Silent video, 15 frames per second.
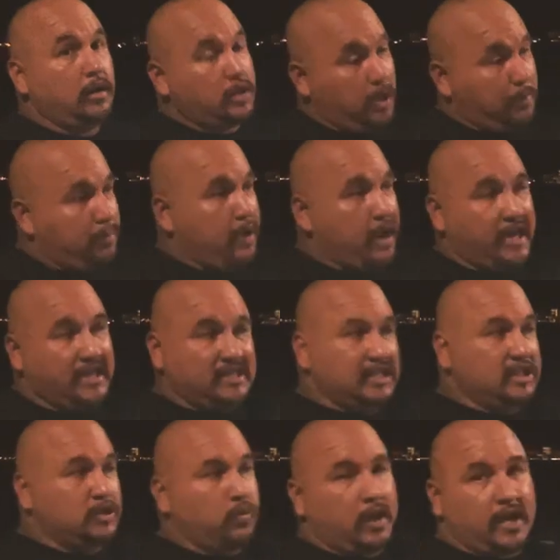the price
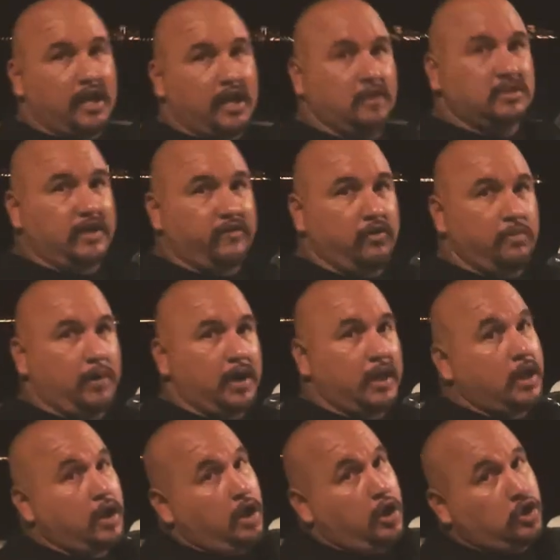is what kills
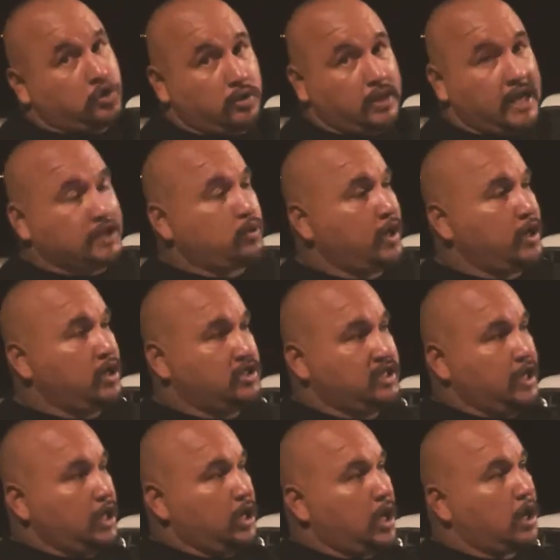everybody. So that's why you
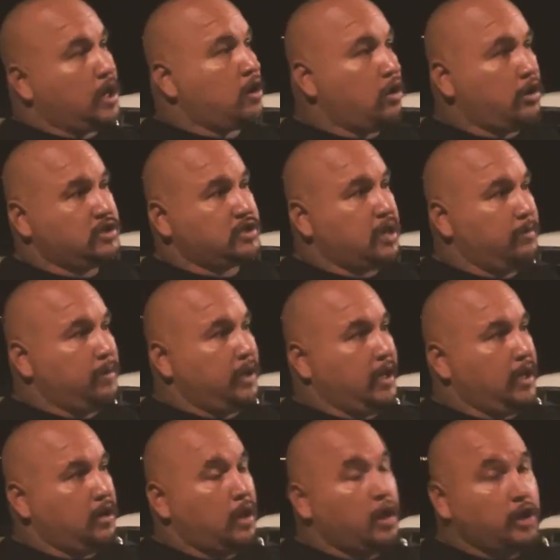see a lot of cars coming
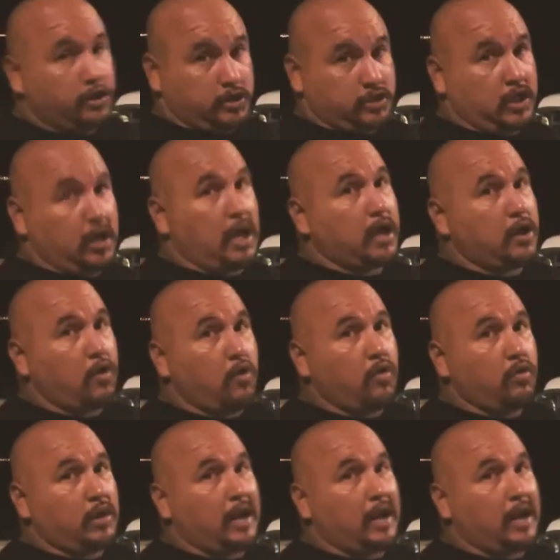in. There's a lot of old